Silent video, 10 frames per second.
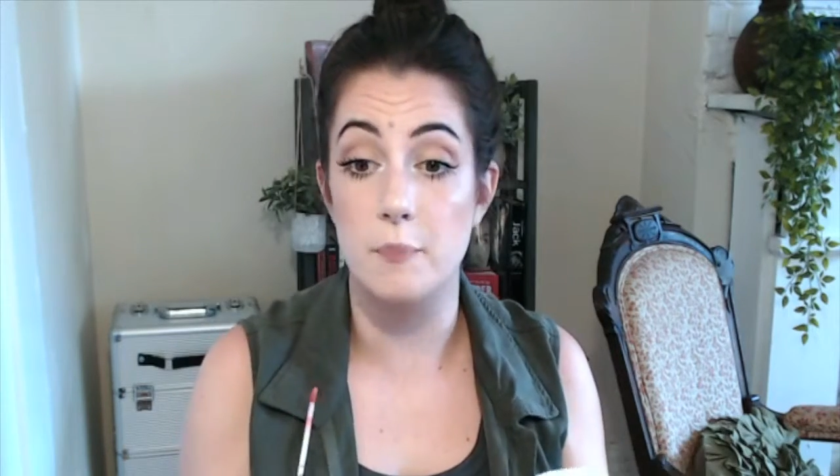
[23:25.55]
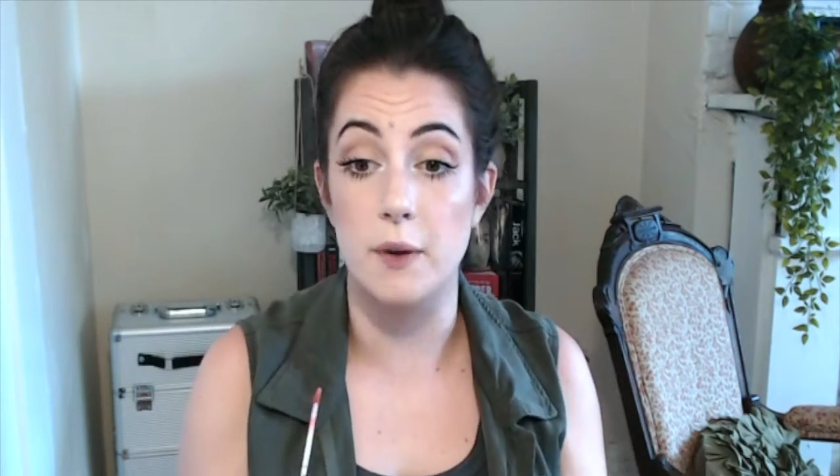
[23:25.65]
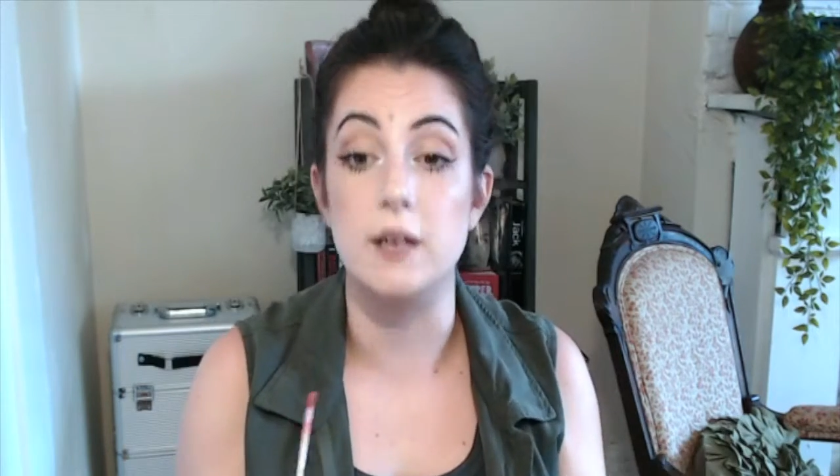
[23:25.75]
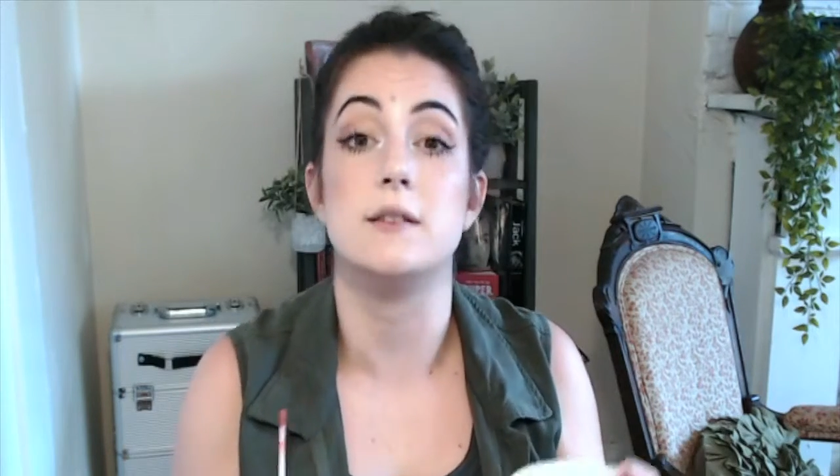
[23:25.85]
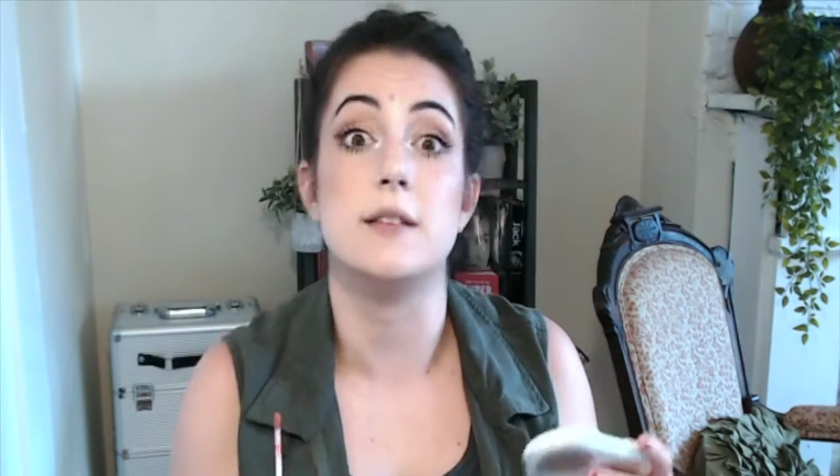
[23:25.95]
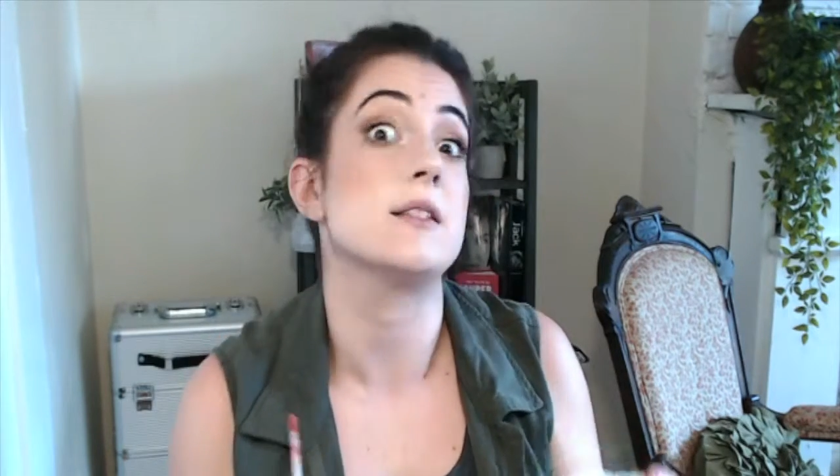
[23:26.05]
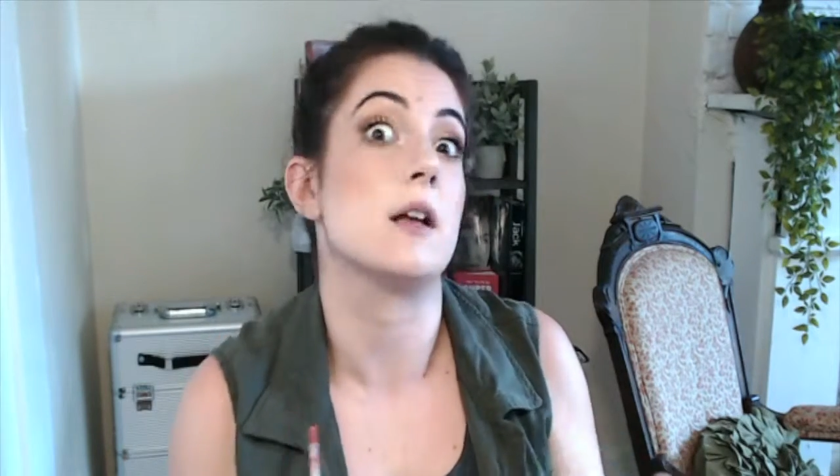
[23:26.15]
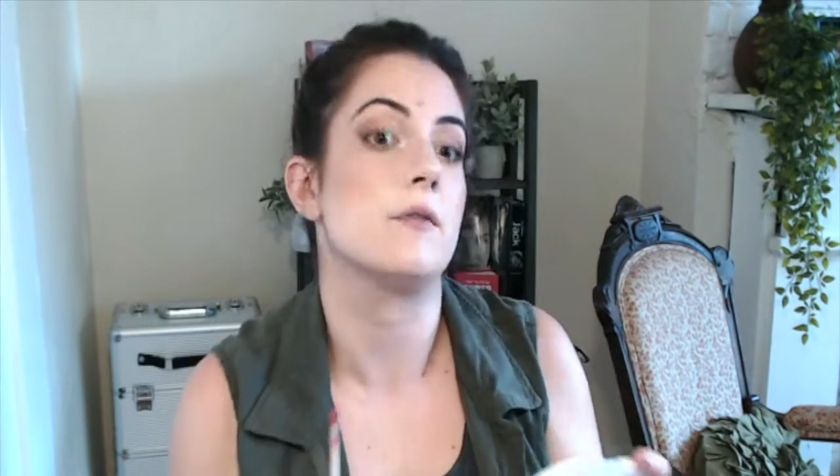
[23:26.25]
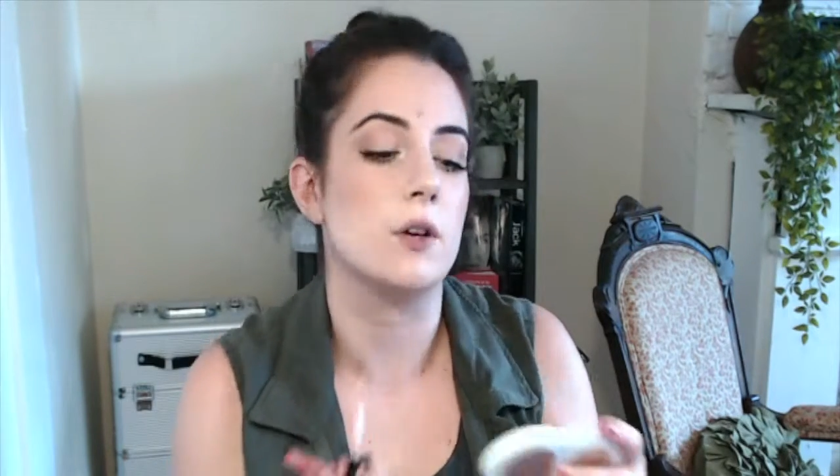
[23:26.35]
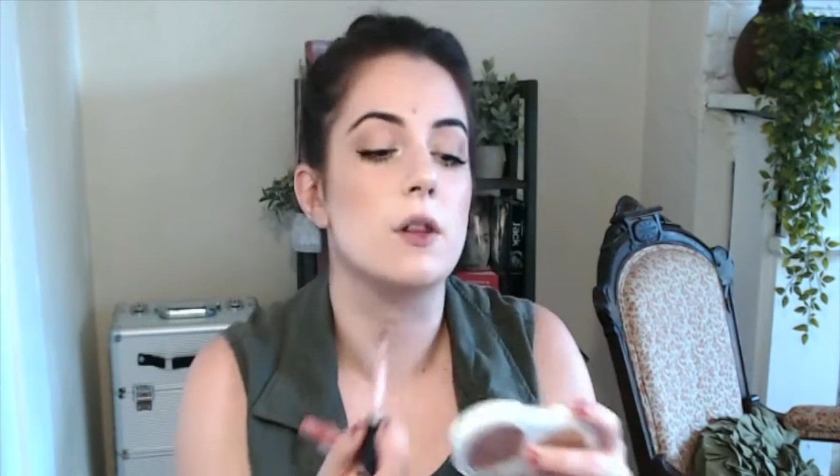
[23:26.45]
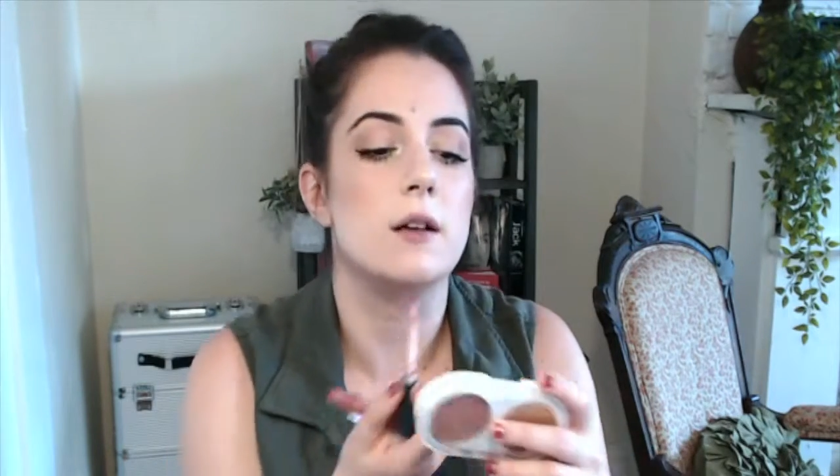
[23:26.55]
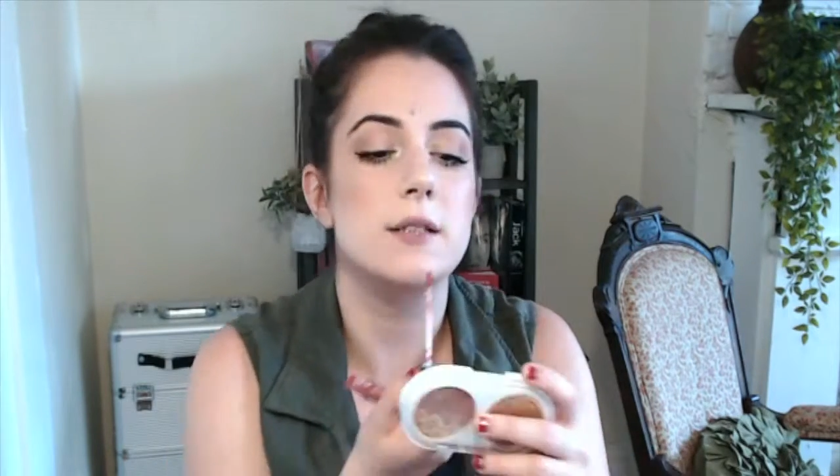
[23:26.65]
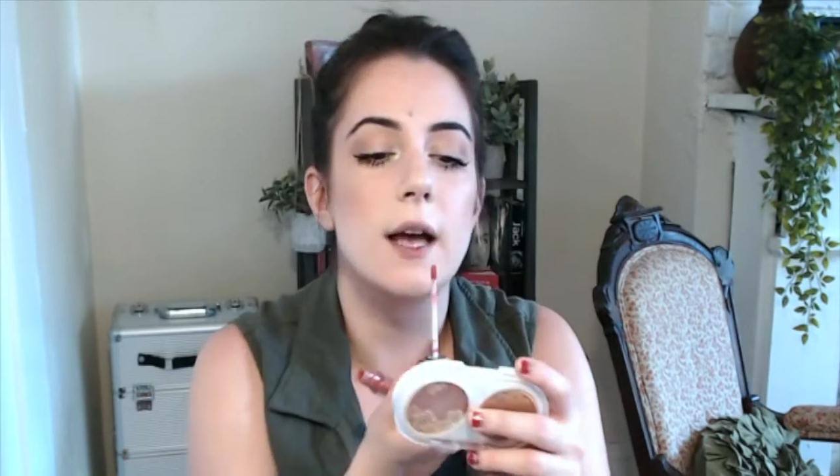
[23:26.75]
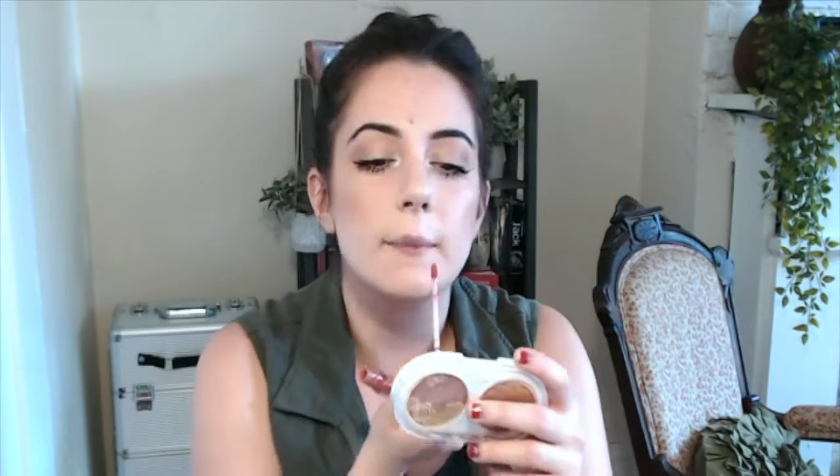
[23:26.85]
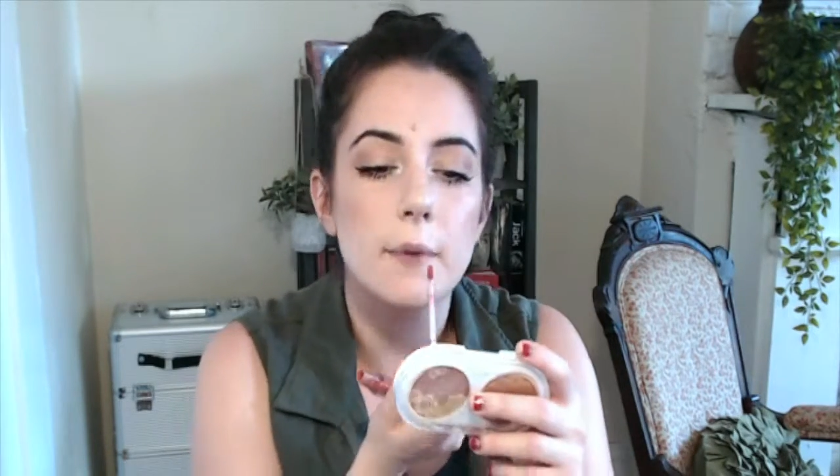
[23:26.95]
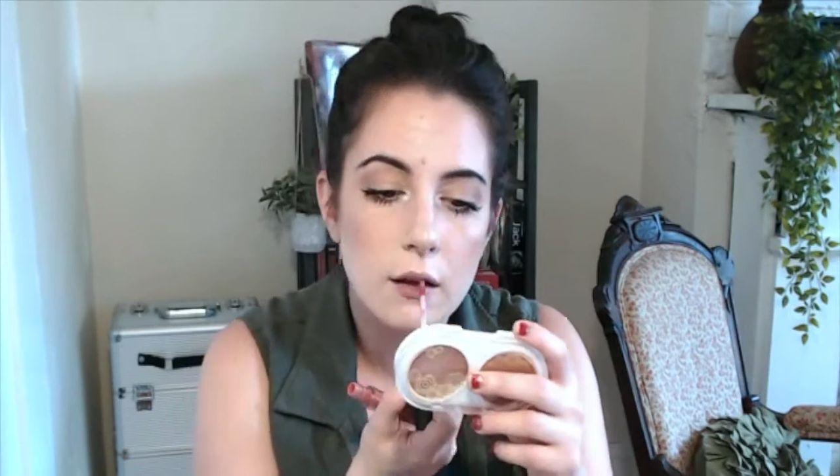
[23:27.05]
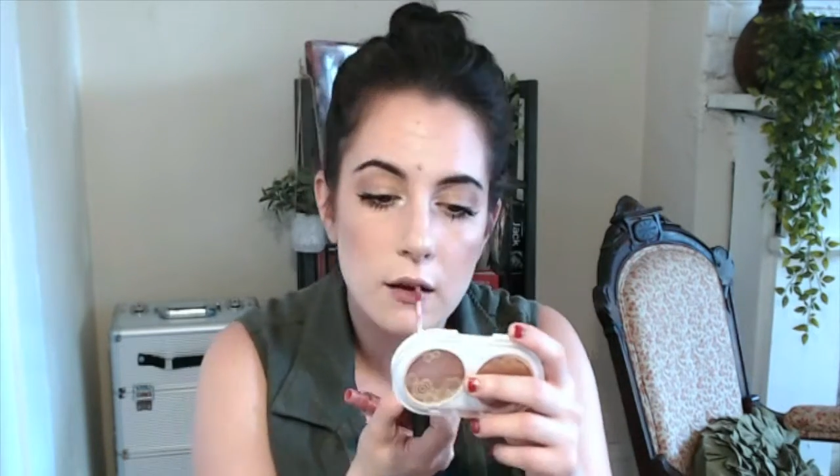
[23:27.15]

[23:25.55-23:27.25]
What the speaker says: but it stays on for a long time.